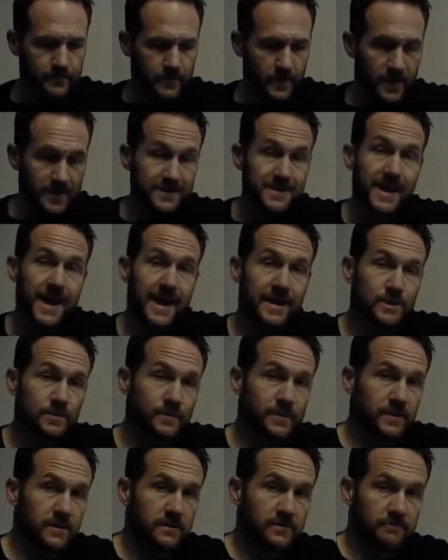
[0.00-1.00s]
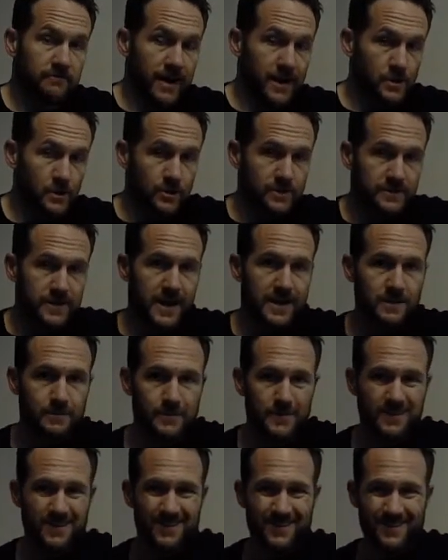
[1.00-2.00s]
attachment, fascial
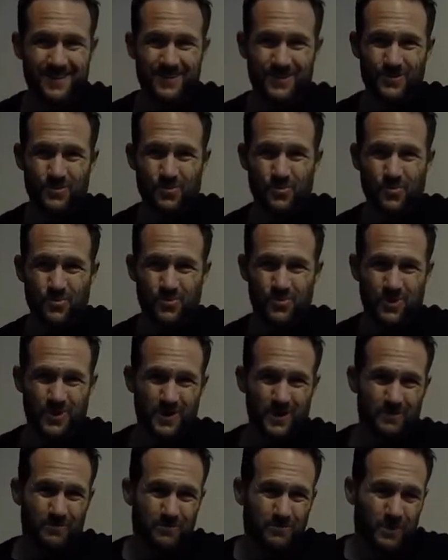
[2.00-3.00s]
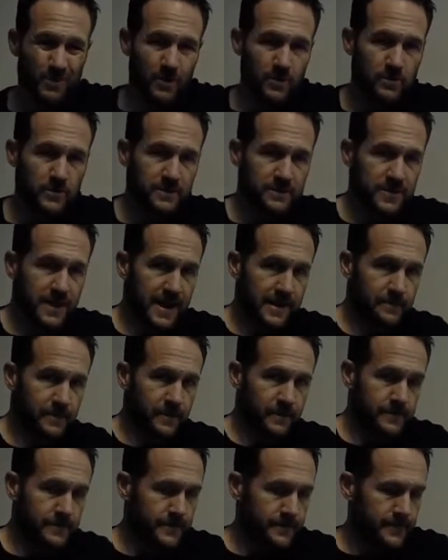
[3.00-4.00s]
attachment to the below the
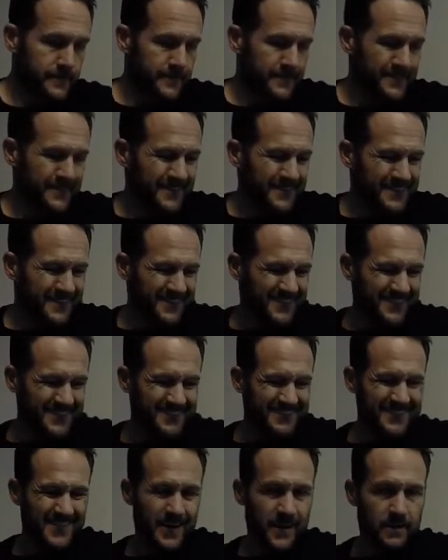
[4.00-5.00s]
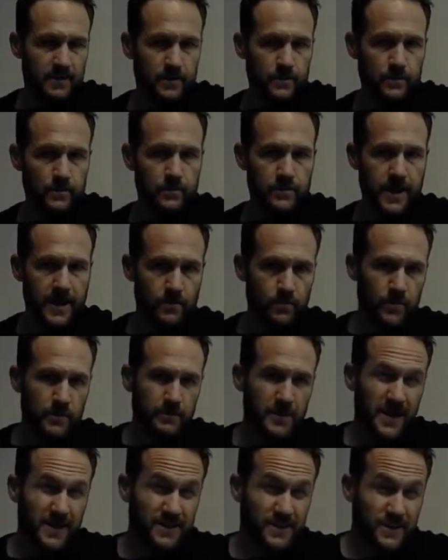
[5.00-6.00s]
scapula and through that rib
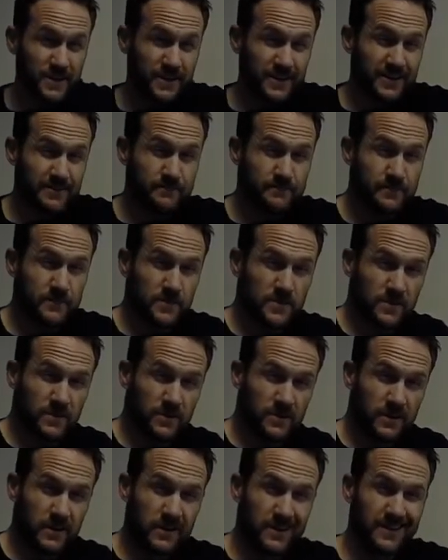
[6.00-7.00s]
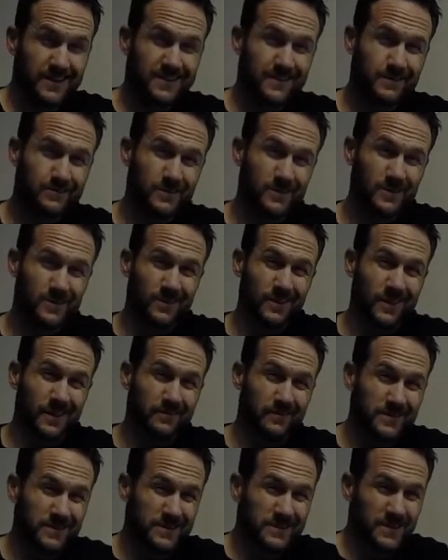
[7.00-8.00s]
cage area. So you're going to get some
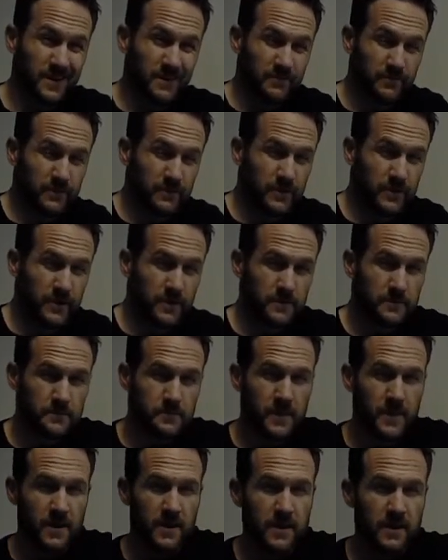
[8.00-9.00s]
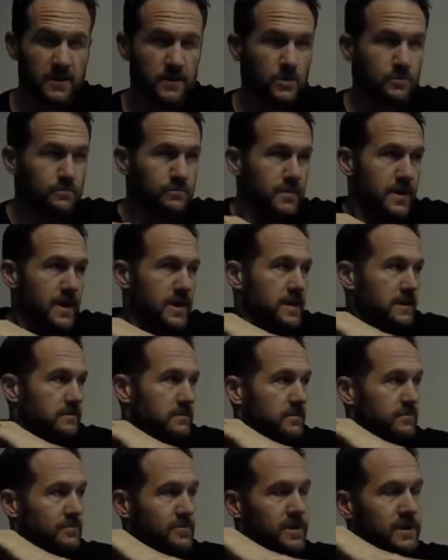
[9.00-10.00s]
lovely stuff through here. You may
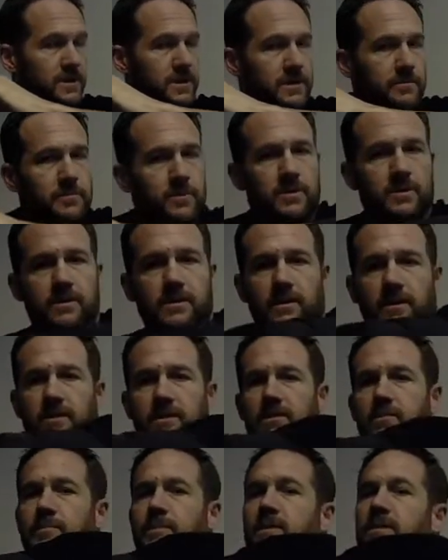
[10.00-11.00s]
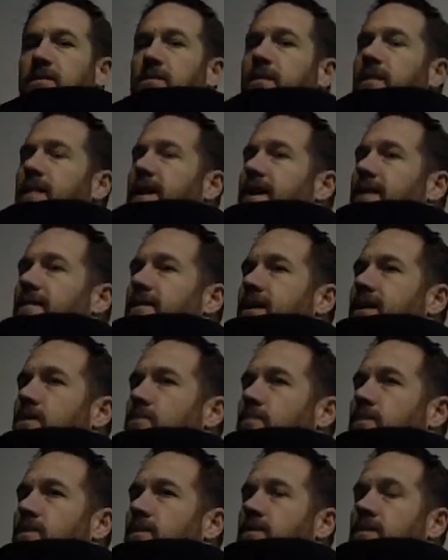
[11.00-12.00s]
even pick up a little bit of the lat
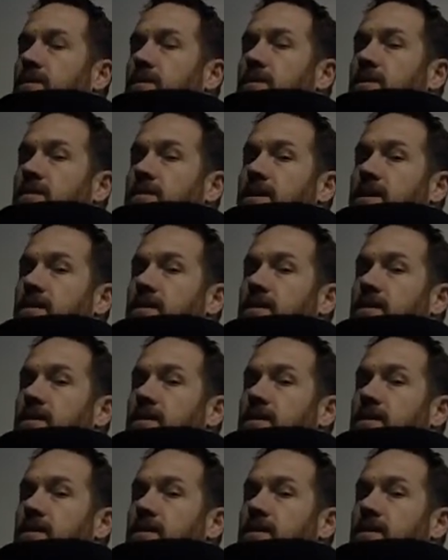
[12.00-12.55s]
attachment down